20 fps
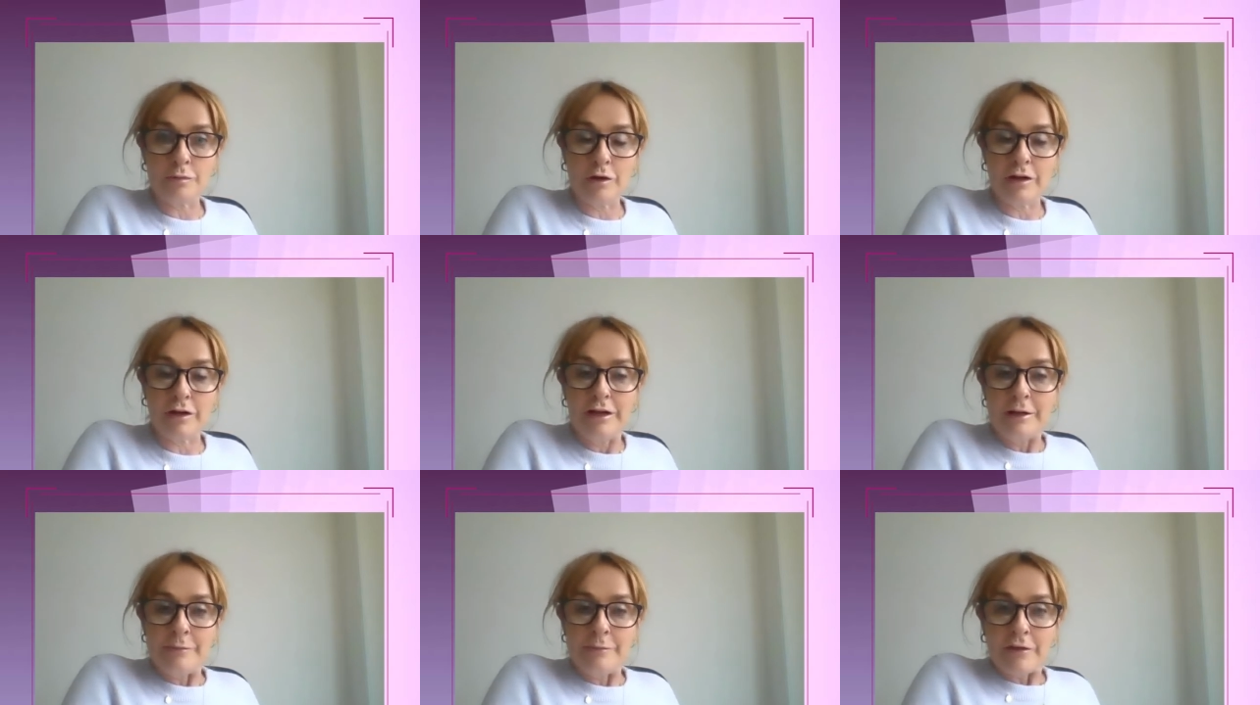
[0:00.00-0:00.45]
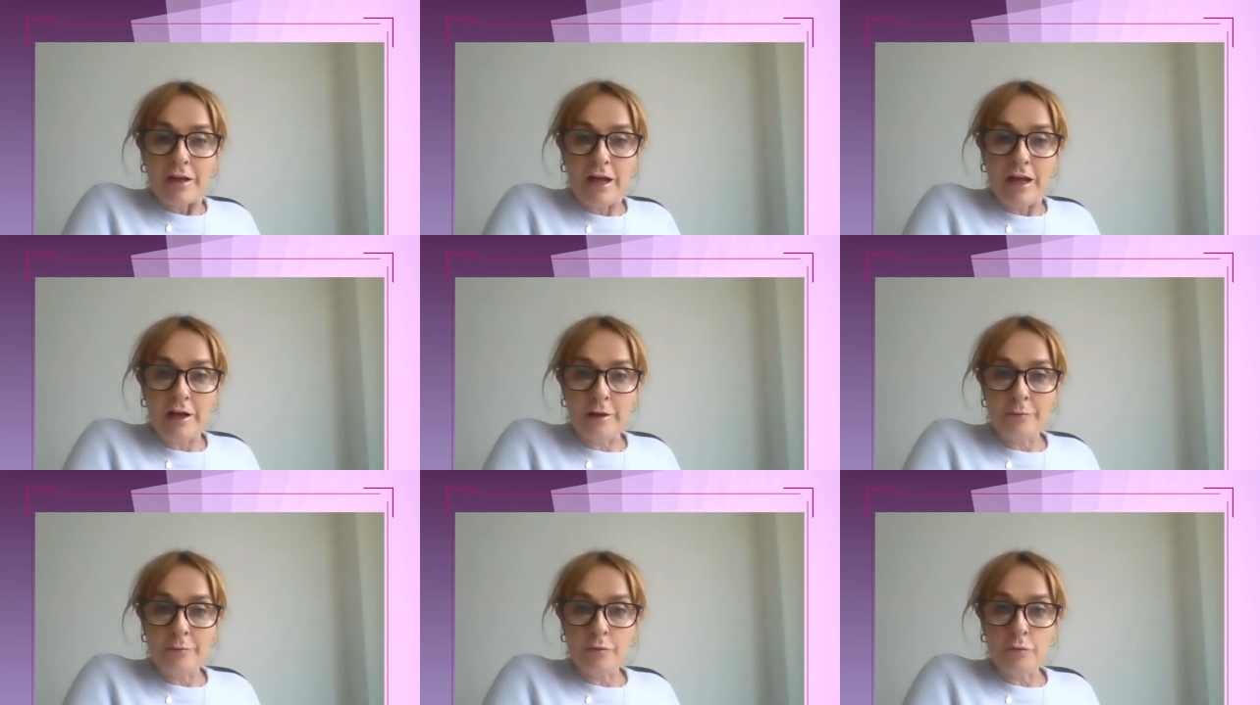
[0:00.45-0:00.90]
But
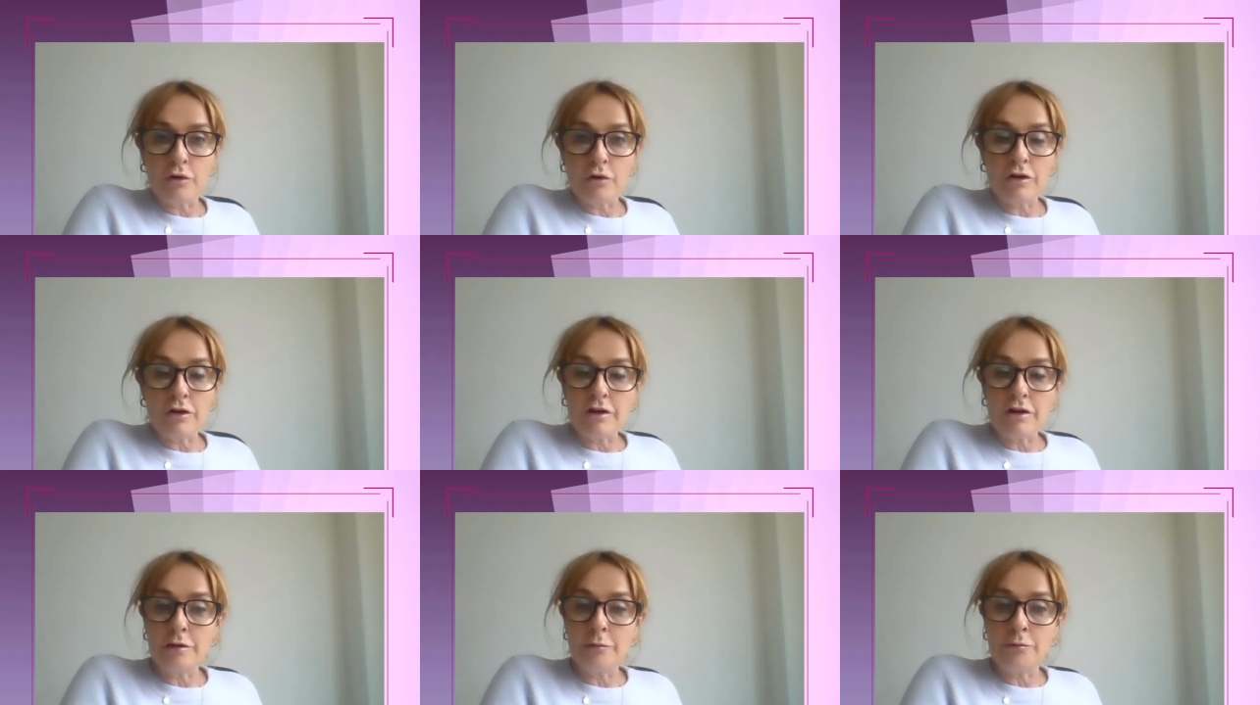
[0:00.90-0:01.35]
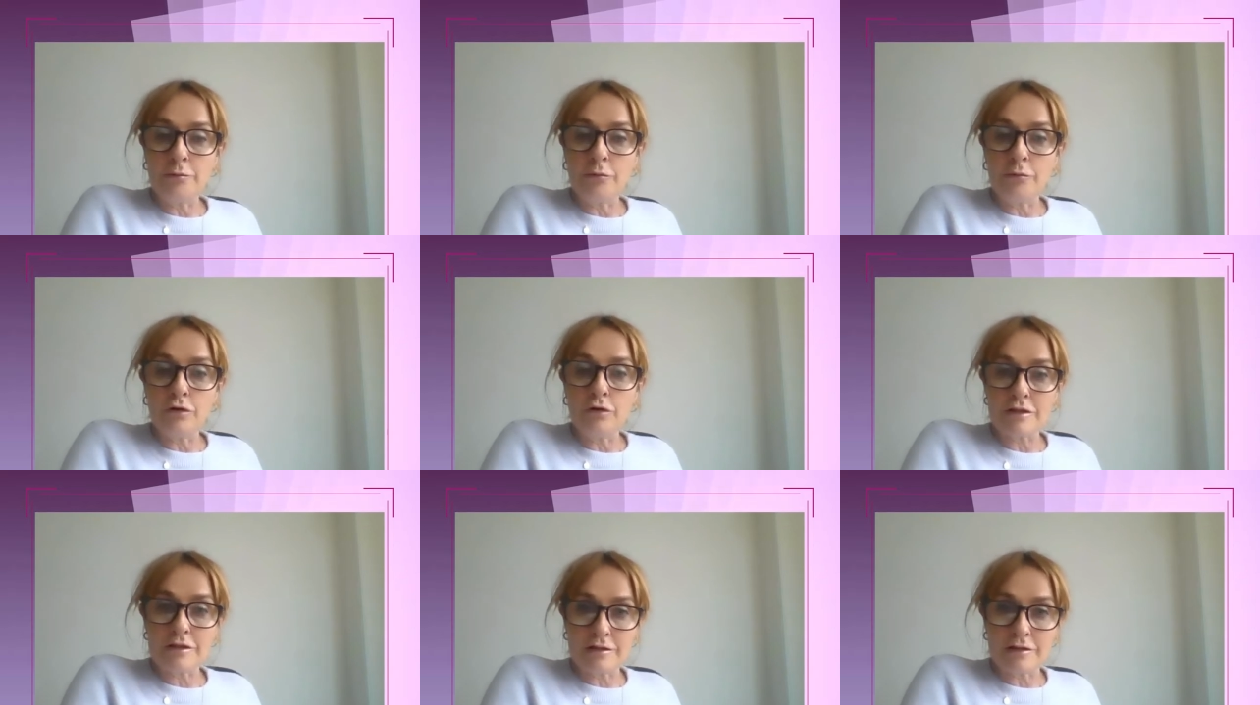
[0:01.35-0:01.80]
one of the
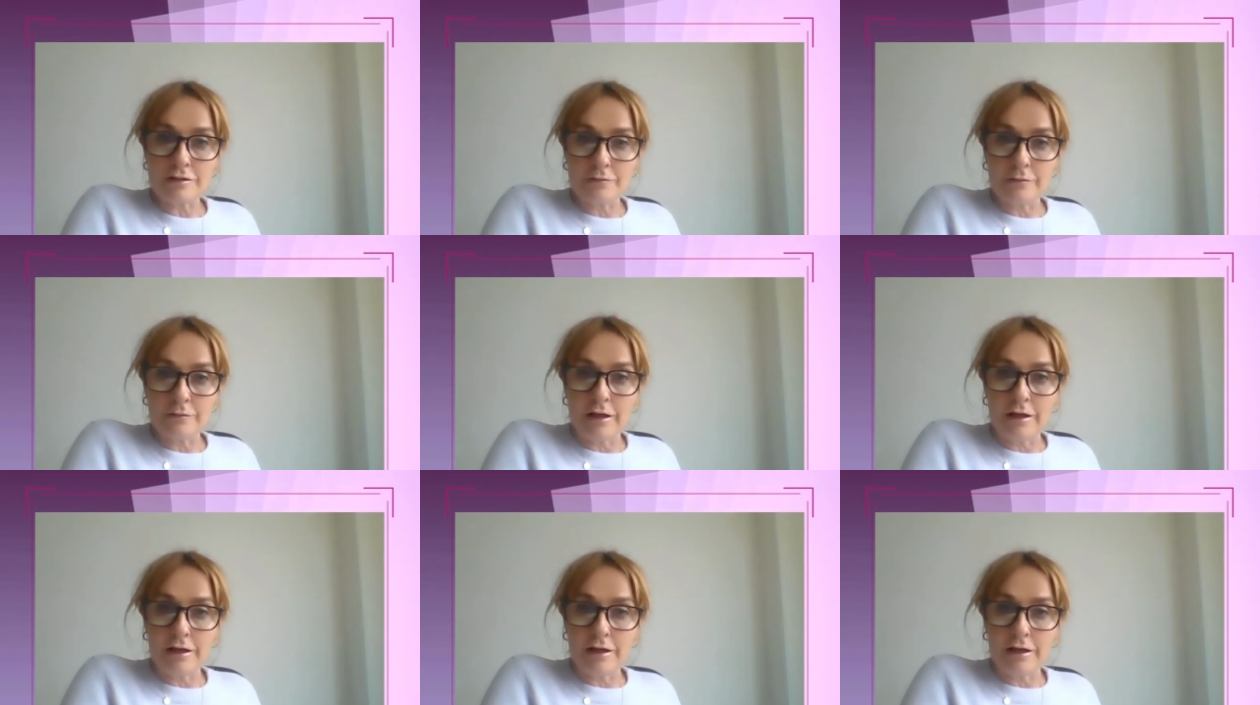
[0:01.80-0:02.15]
most